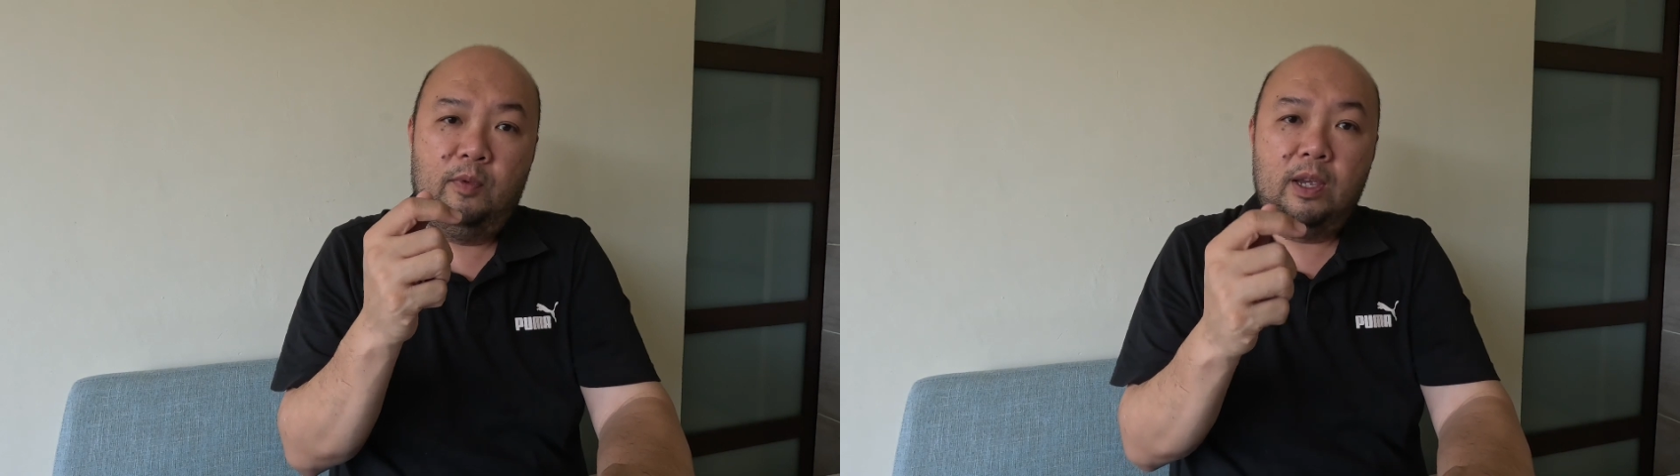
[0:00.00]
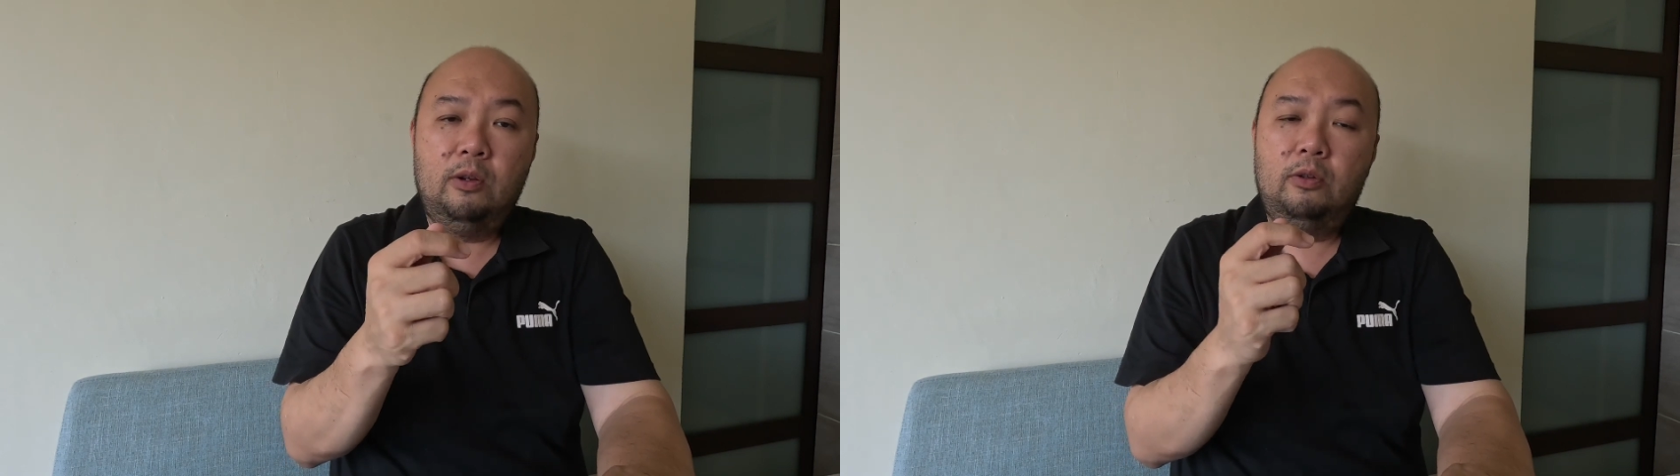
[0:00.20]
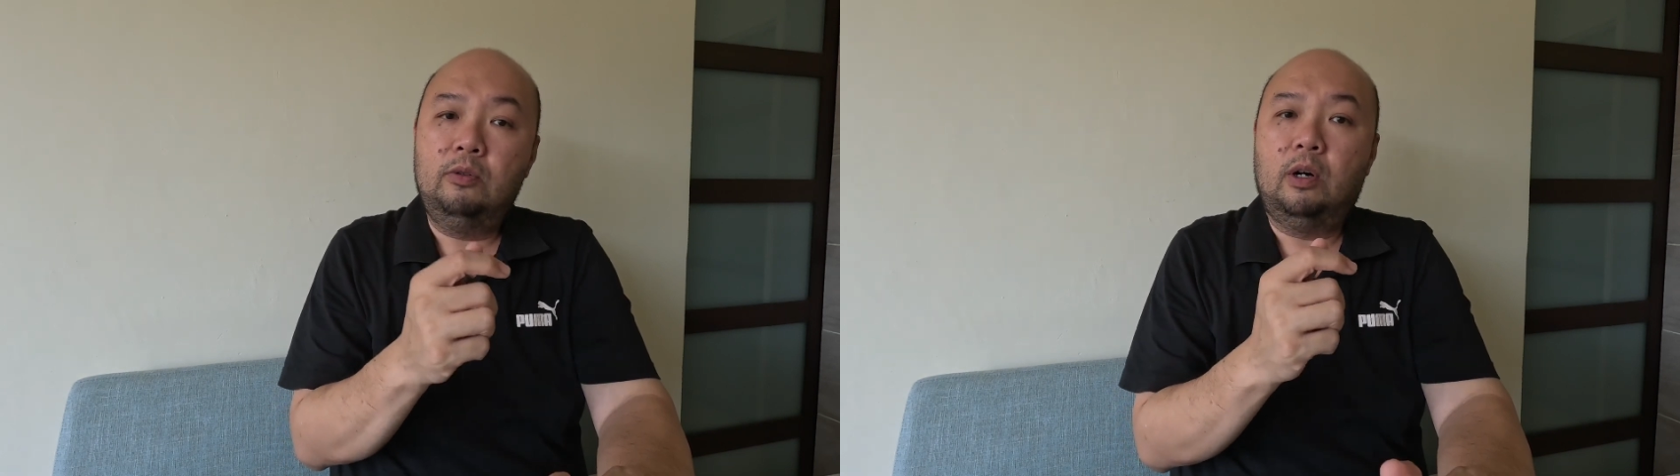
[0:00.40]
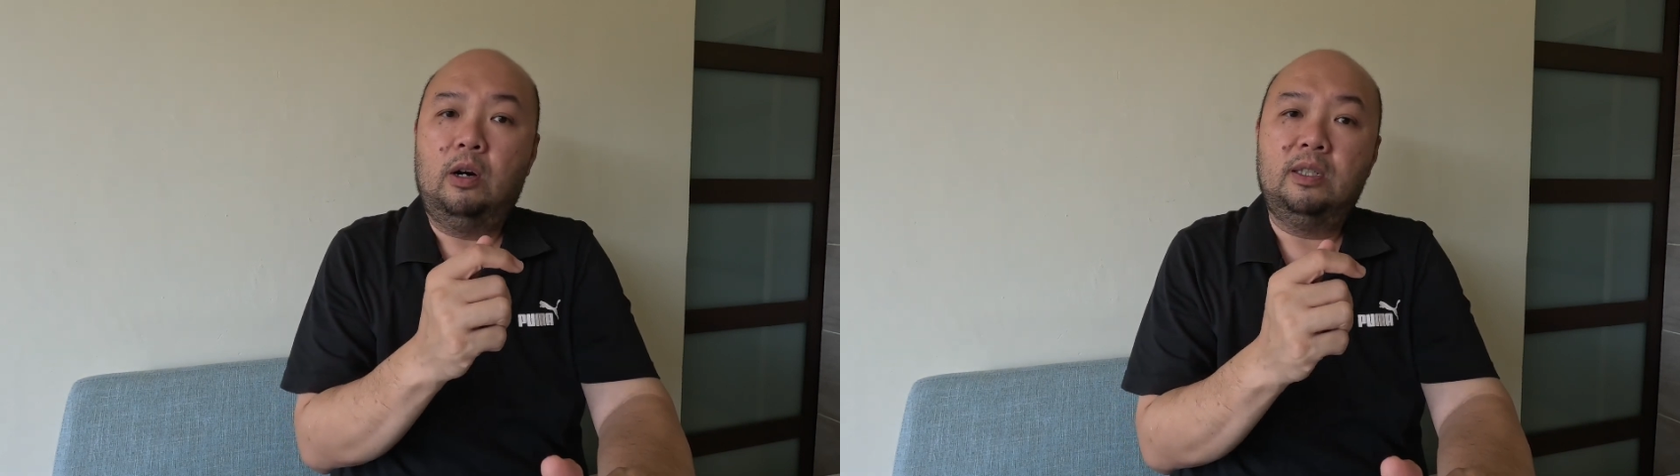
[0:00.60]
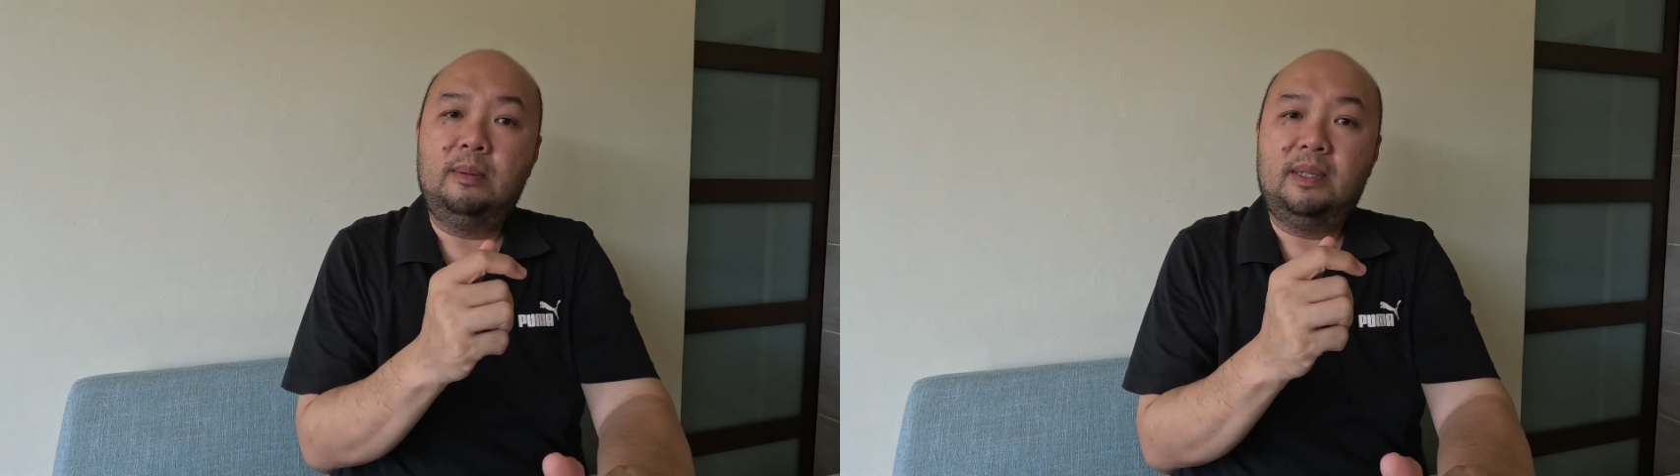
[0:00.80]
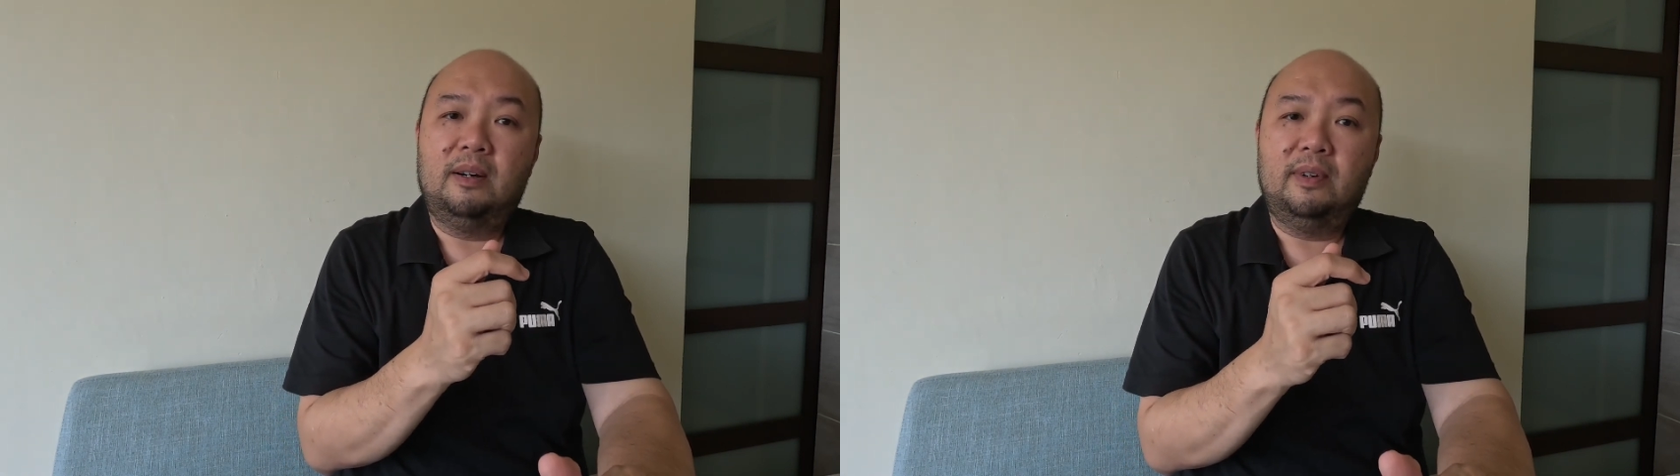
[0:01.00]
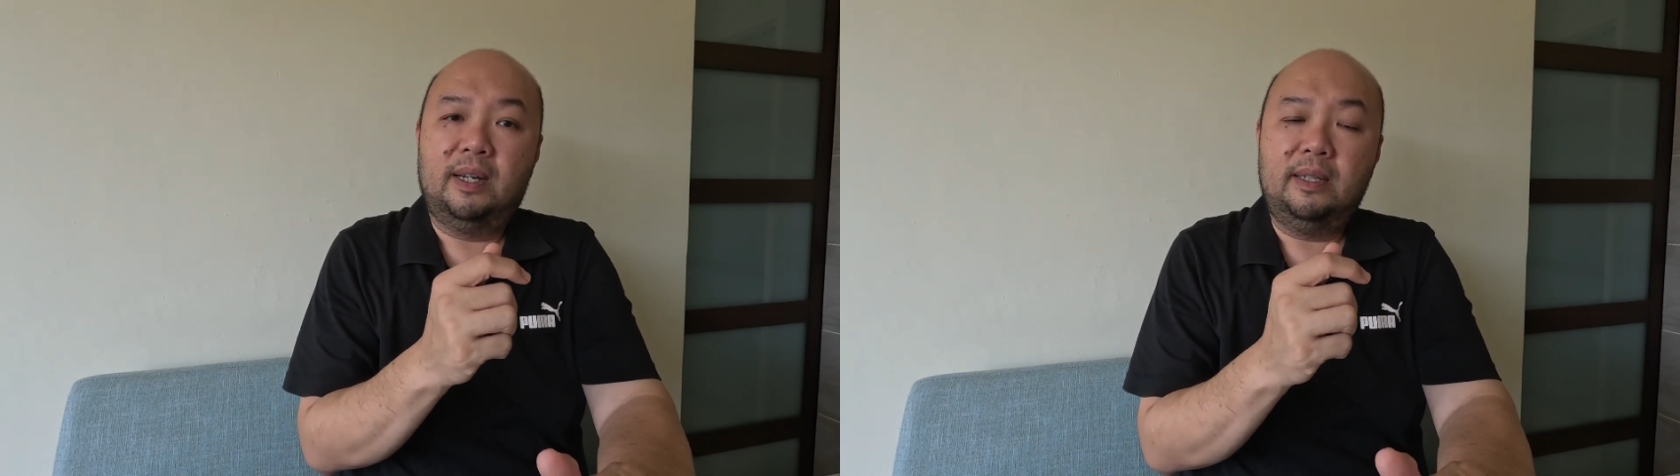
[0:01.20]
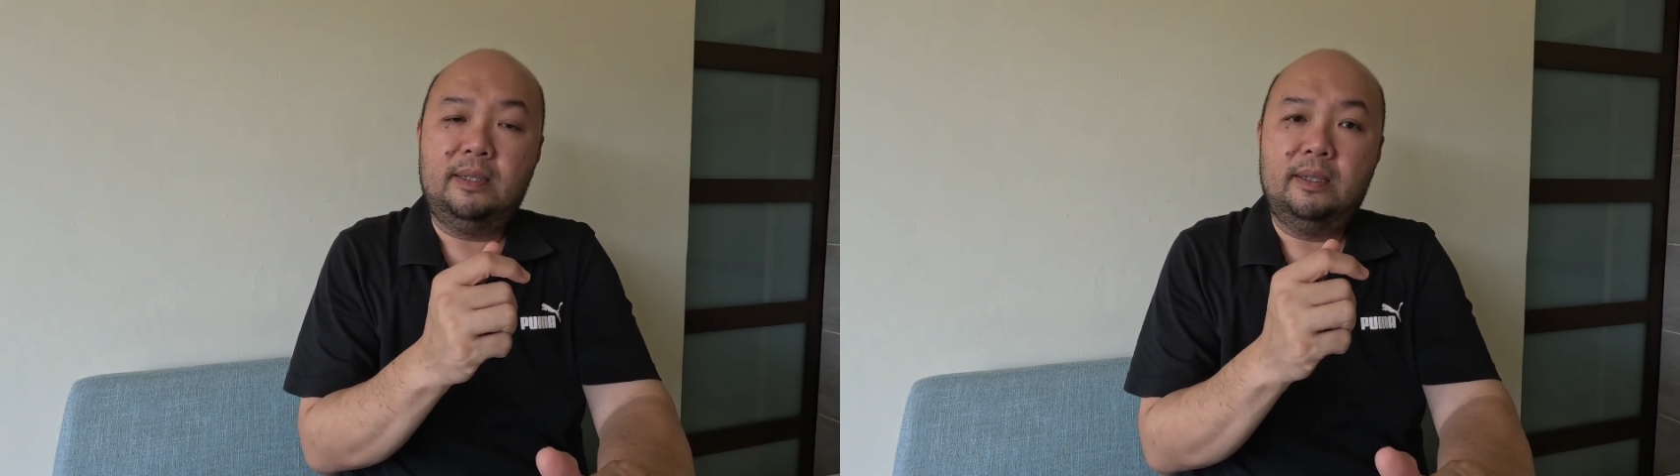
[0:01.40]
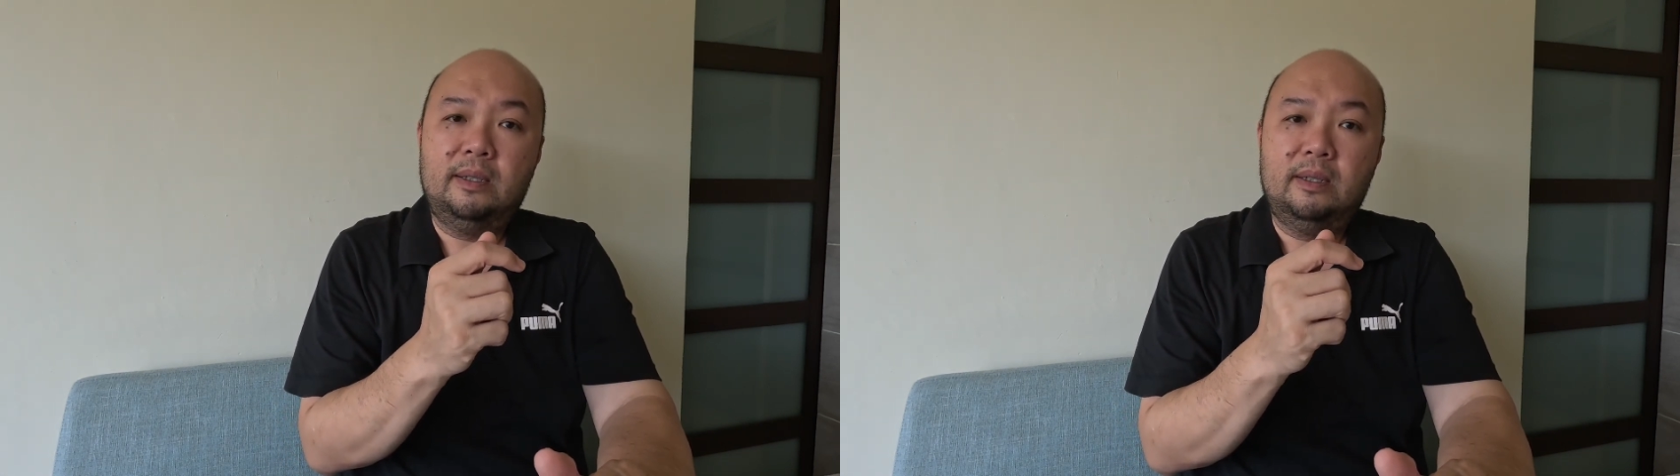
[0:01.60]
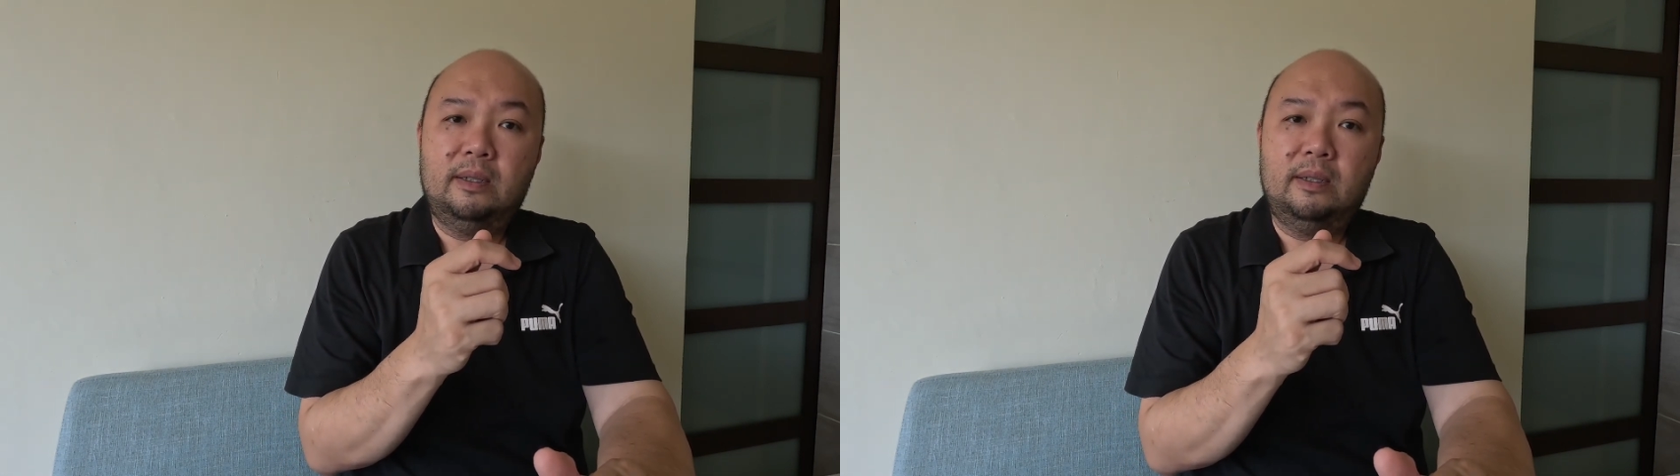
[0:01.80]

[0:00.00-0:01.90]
When you do a hot dip galvanized,